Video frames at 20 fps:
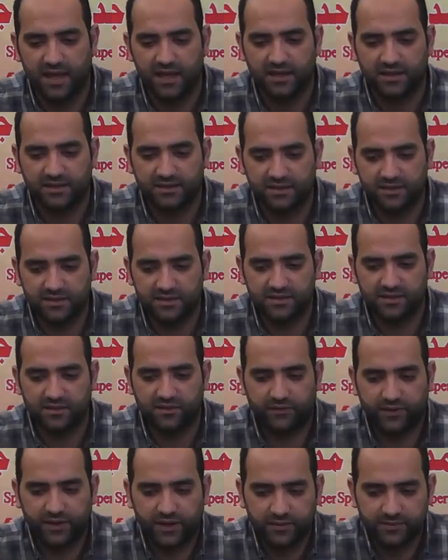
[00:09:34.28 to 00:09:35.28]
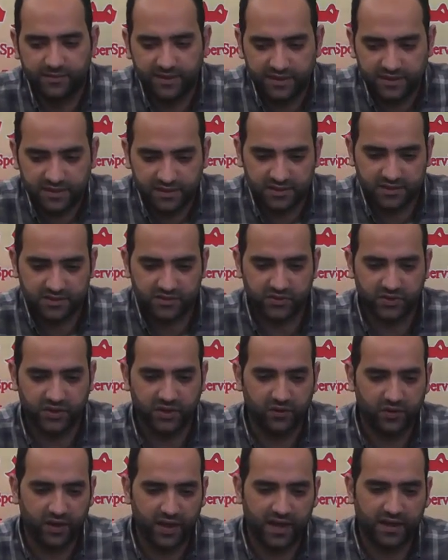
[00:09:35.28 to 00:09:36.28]
It is recommended to
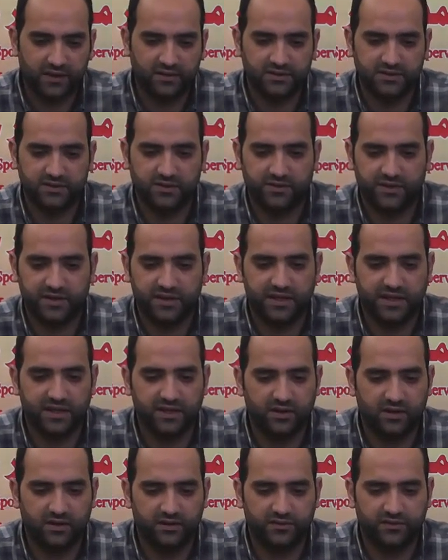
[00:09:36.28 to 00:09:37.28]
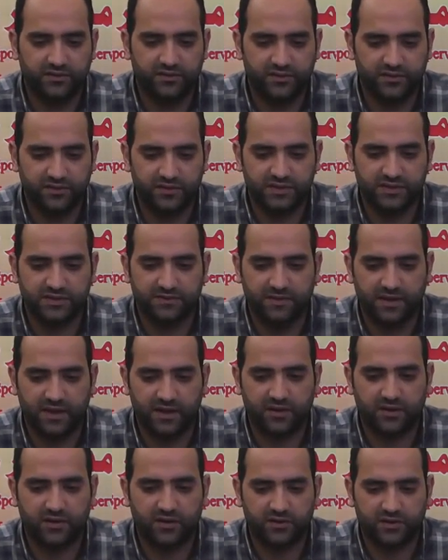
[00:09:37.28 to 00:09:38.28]
go out on the day on foot.
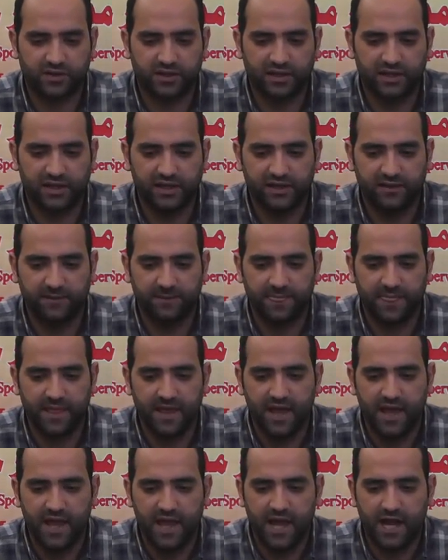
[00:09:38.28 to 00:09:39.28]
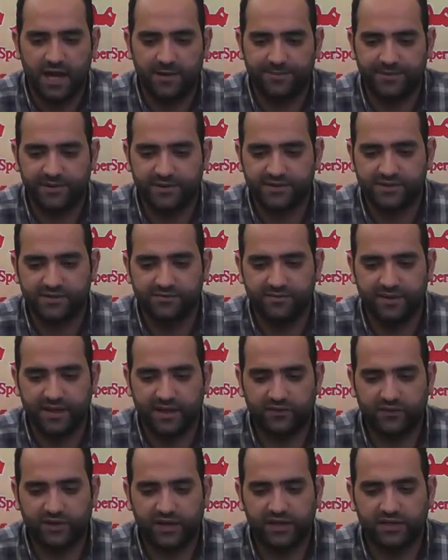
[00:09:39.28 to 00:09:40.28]
Accordingly, a person may
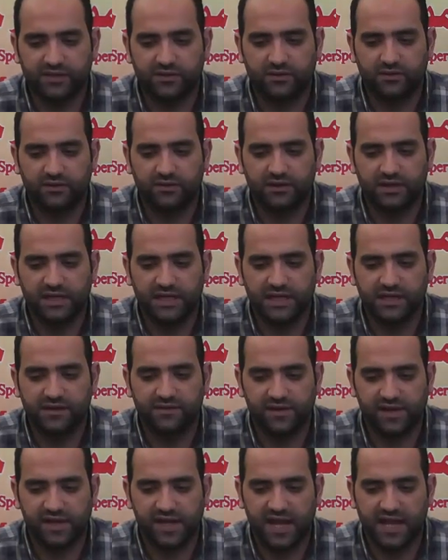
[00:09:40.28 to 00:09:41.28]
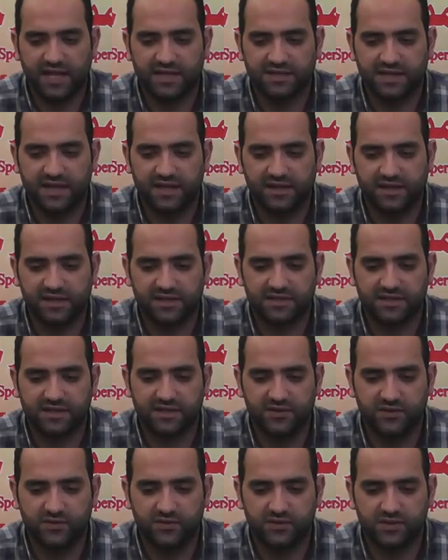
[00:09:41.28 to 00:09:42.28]
ride only if he has an
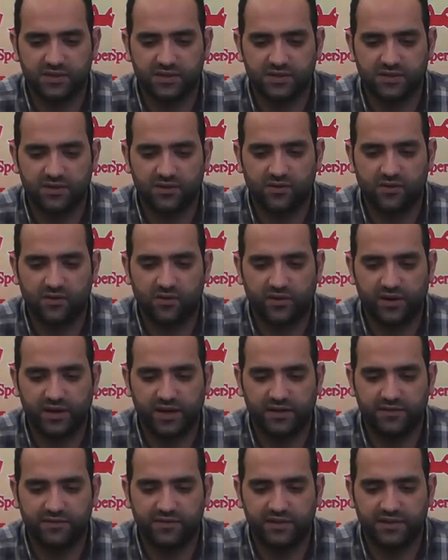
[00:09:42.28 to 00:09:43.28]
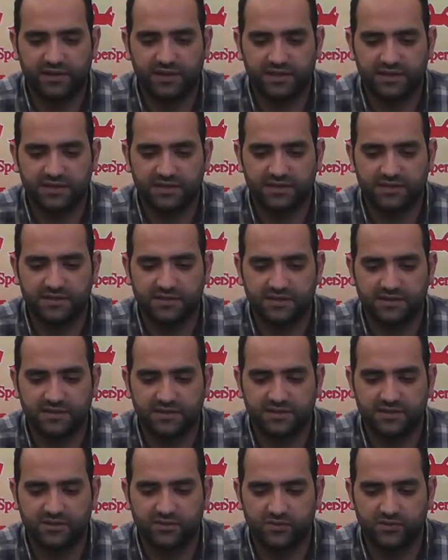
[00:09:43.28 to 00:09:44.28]
excuse or if the distance
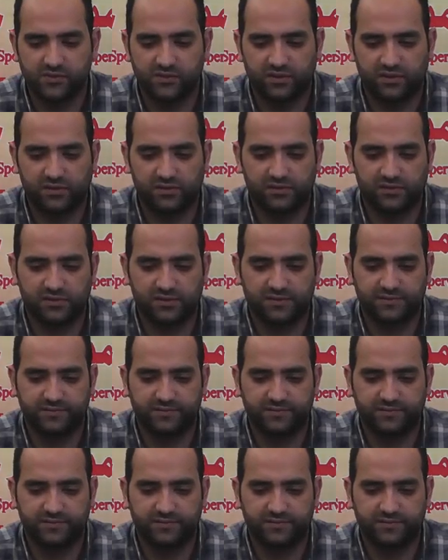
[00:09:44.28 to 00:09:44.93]
is too long.